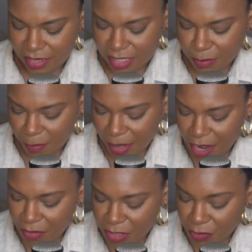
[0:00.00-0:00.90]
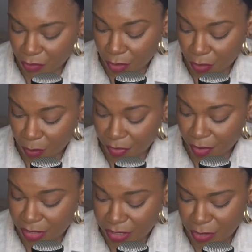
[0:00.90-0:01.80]
"Does papyrus grow where
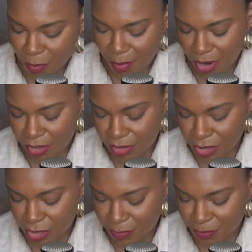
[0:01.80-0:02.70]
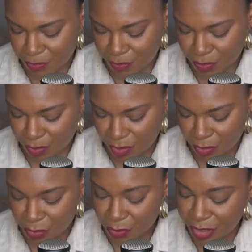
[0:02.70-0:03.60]
there is no marsh?
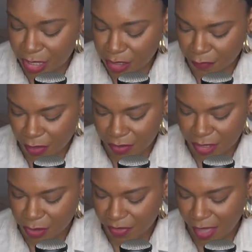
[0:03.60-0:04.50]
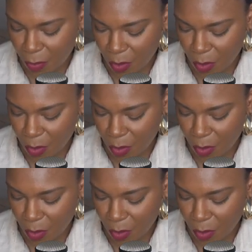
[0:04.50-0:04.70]
Do reeds flourish without